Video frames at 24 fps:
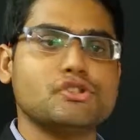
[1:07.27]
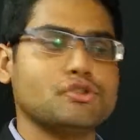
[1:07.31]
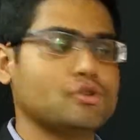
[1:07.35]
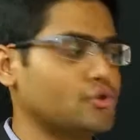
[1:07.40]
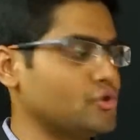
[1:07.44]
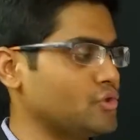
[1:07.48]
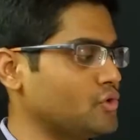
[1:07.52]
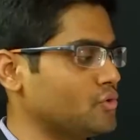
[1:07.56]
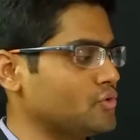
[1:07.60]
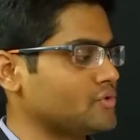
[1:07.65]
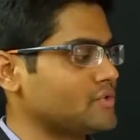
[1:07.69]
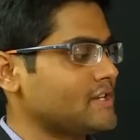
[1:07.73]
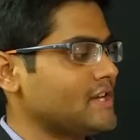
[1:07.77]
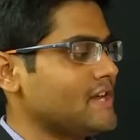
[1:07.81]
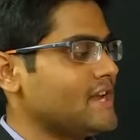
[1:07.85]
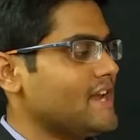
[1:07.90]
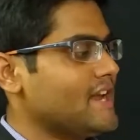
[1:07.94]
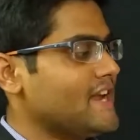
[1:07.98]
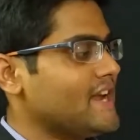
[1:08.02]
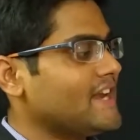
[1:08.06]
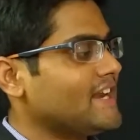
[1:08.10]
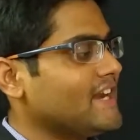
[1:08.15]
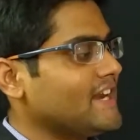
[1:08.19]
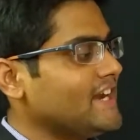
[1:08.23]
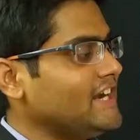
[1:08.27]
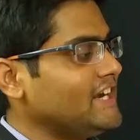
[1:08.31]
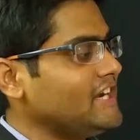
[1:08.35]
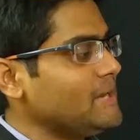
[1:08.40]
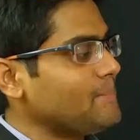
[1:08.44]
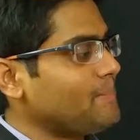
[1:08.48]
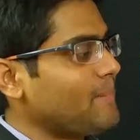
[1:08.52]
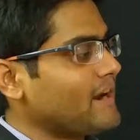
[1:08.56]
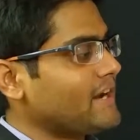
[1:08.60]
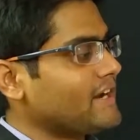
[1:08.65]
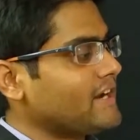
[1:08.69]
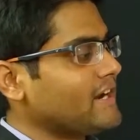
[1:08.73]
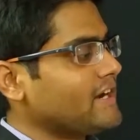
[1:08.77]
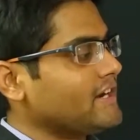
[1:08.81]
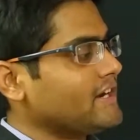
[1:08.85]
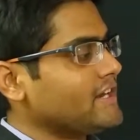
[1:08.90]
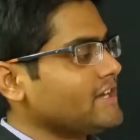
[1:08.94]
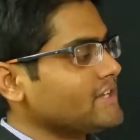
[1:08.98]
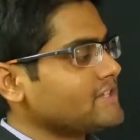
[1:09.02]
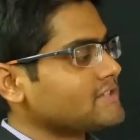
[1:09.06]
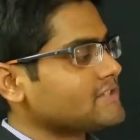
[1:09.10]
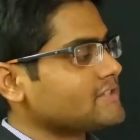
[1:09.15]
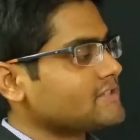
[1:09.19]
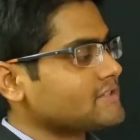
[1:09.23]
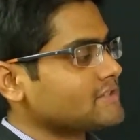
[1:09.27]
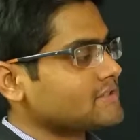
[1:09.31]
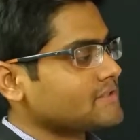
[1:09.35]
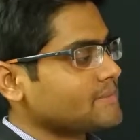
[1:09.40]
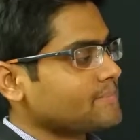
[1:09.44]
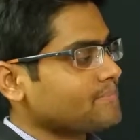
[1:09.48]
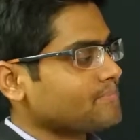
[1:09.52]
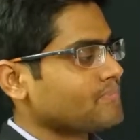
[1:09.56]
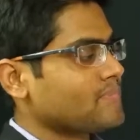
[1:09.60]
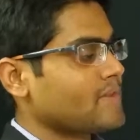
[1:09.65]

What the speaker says: you use in independent discs,